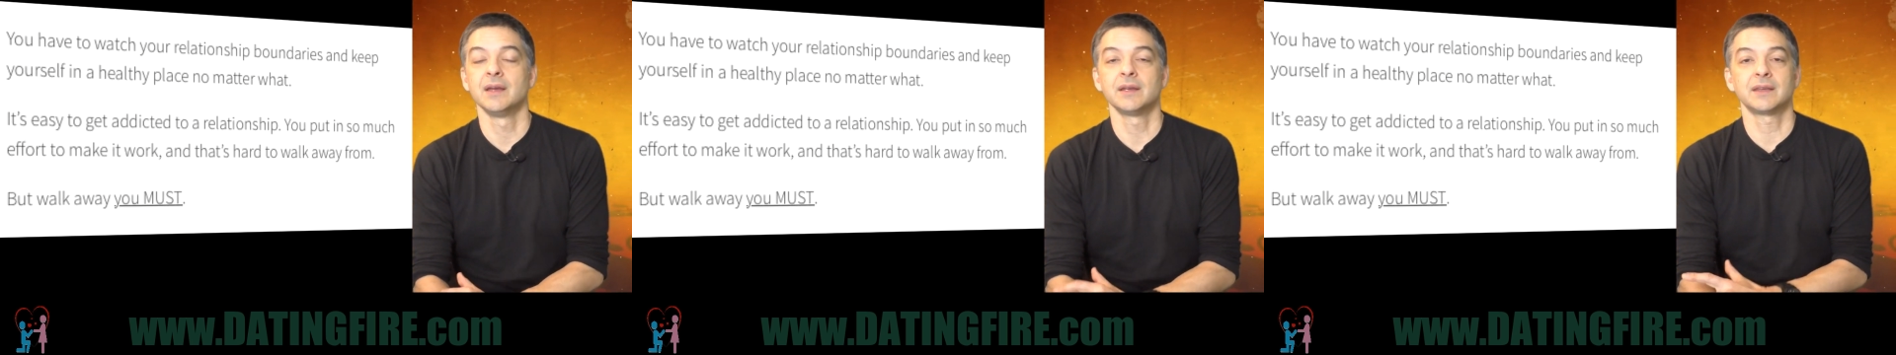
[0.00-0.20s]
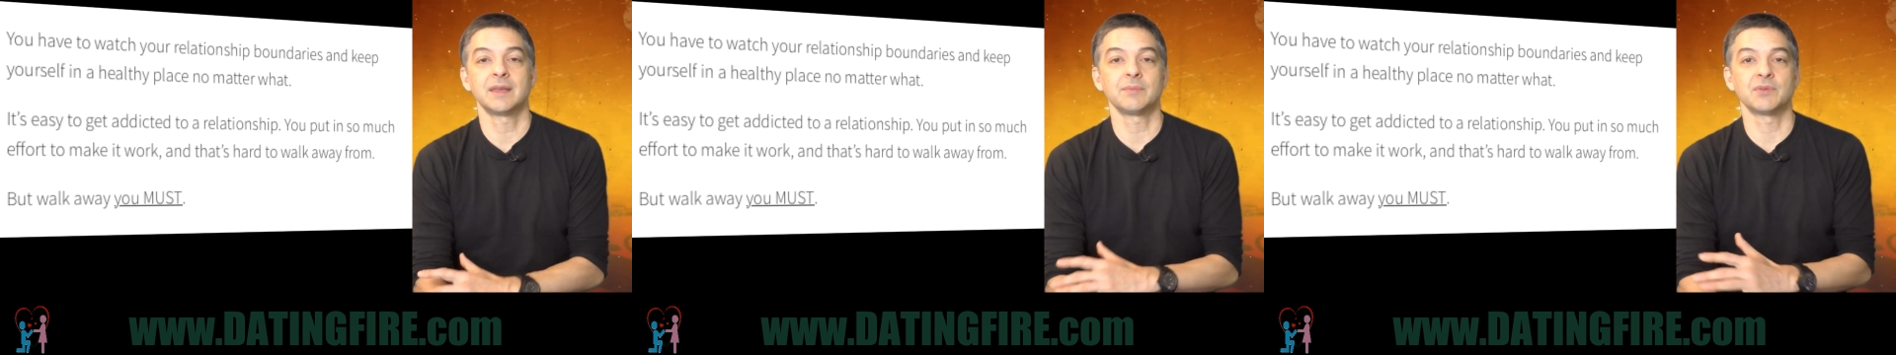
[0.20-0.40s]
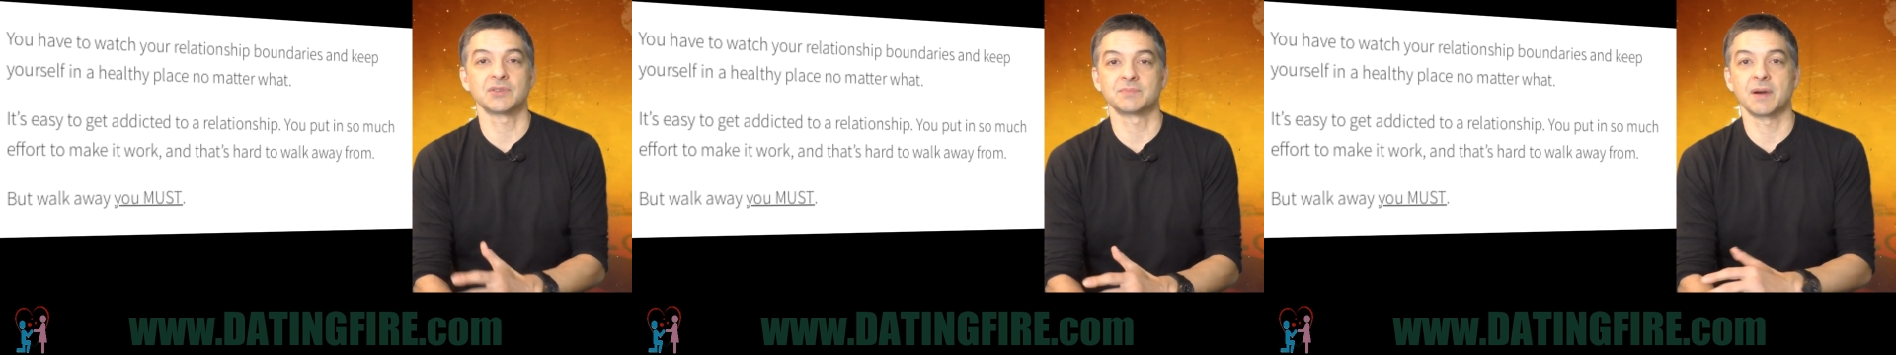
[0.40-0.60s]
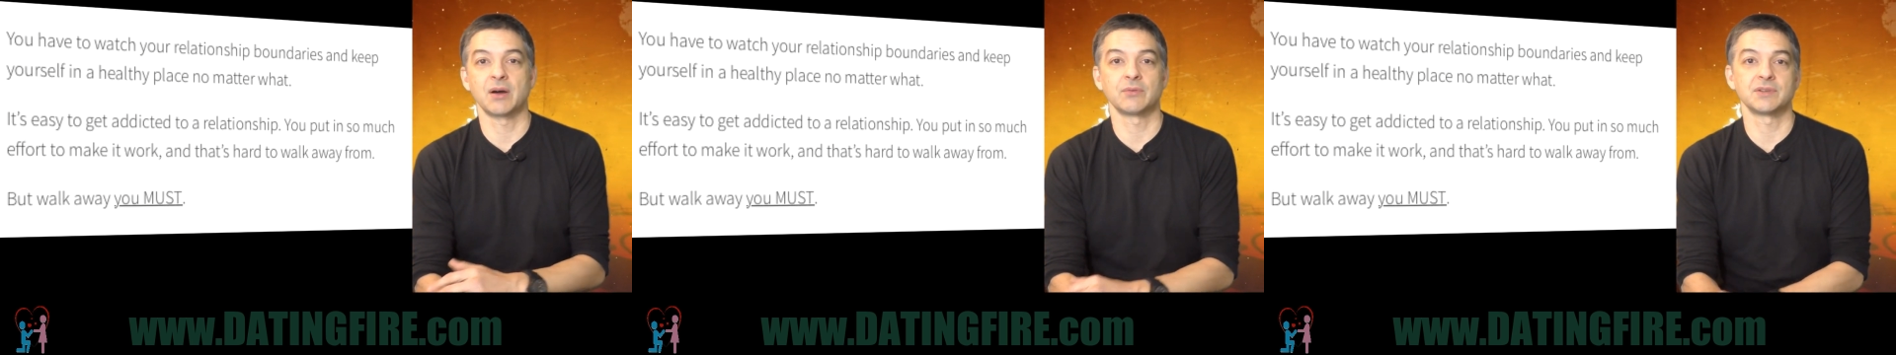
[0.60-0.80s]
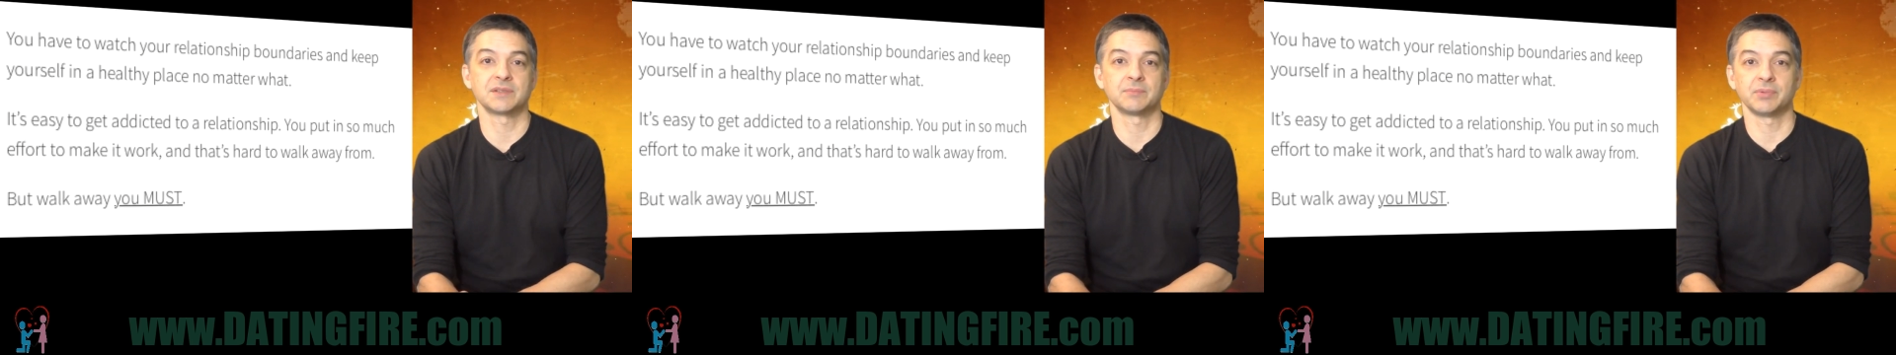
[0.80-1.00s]
keep those
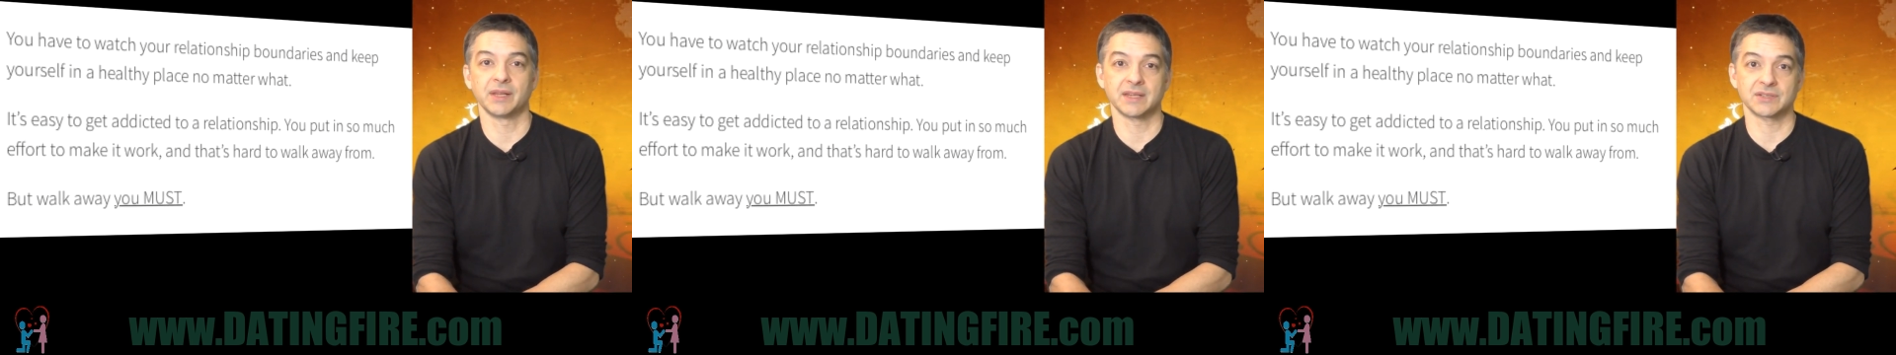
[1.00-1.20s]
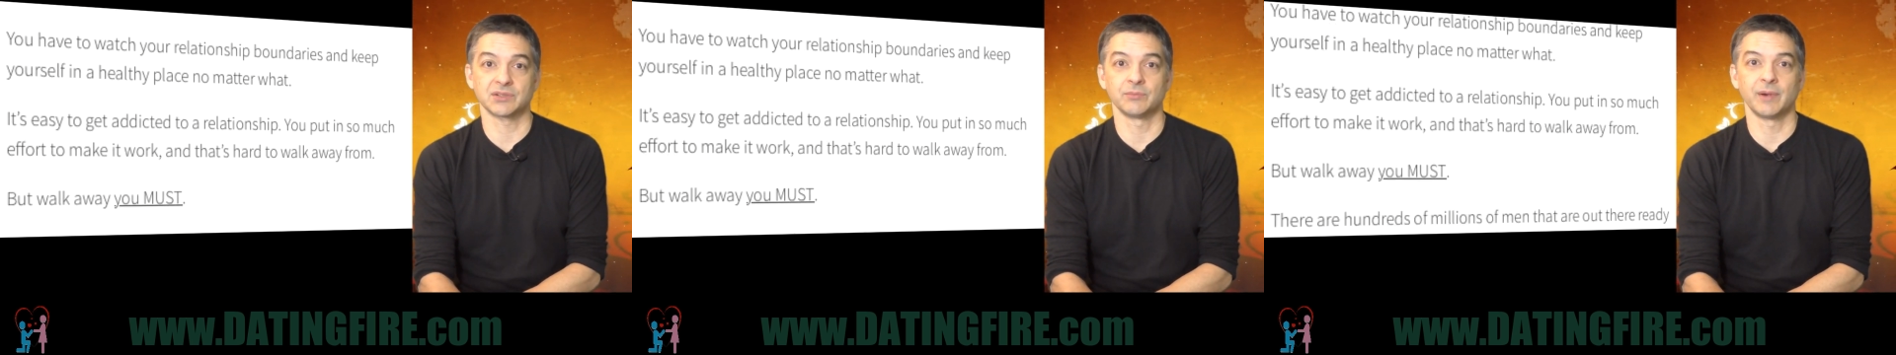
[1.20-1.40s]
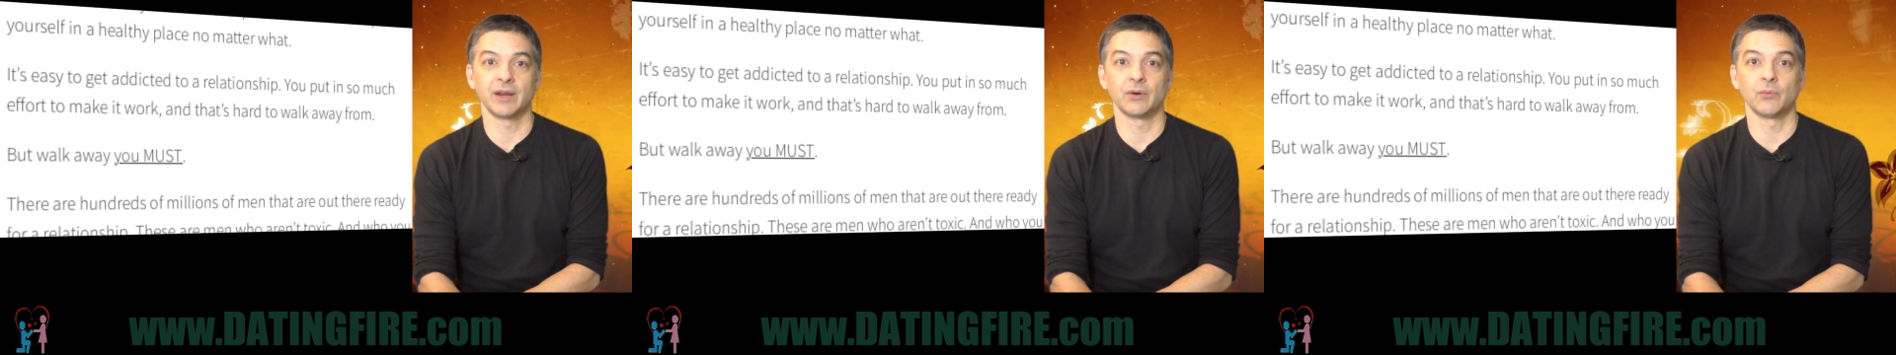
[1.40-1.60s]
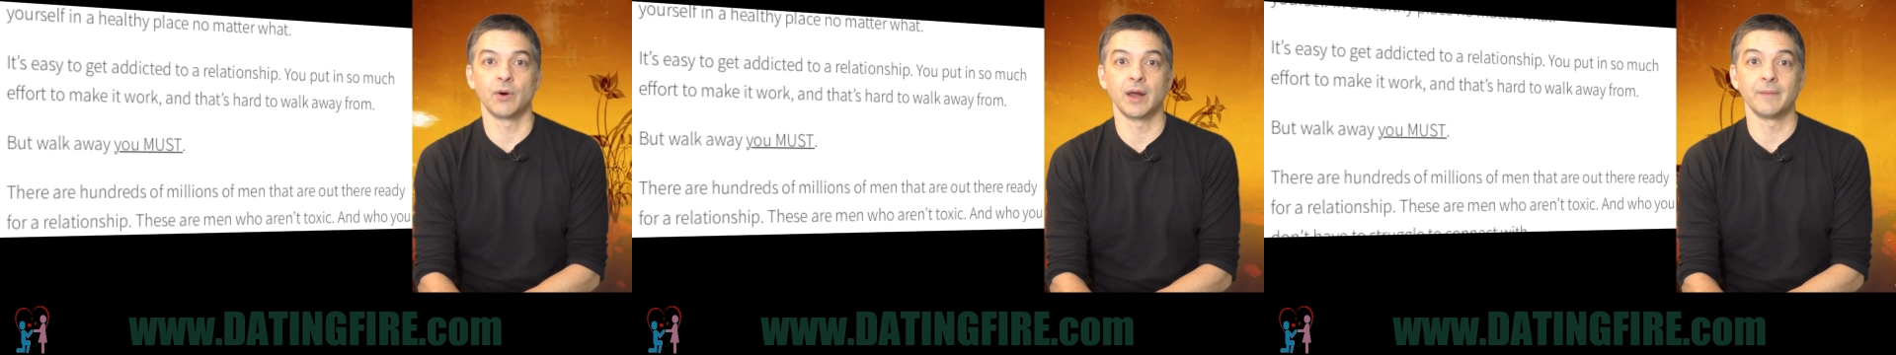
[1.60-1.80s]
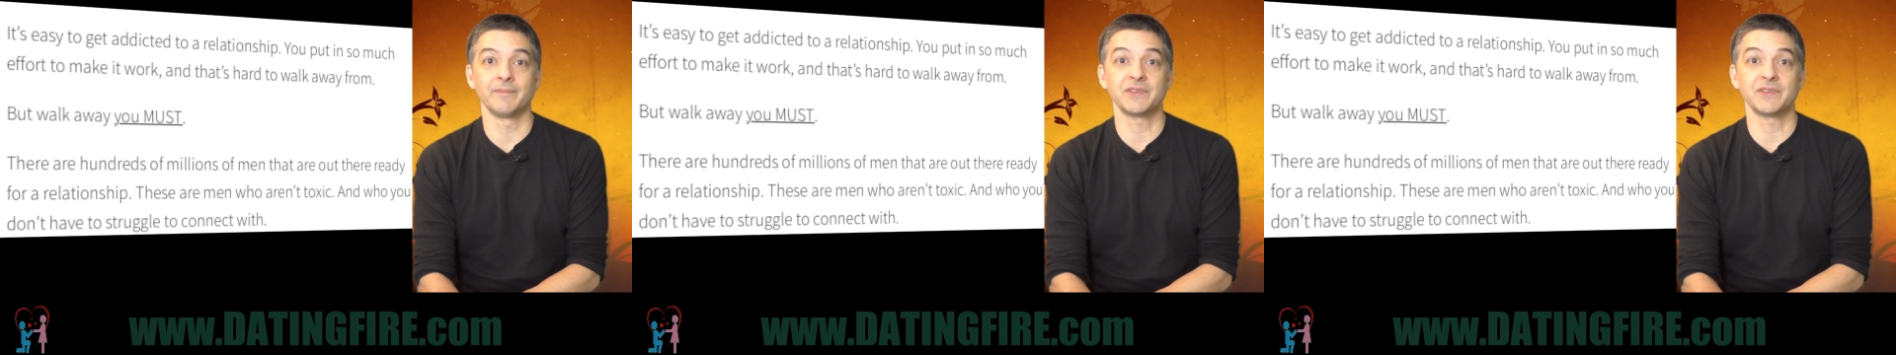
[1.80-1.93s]
boundaries in place no matter what.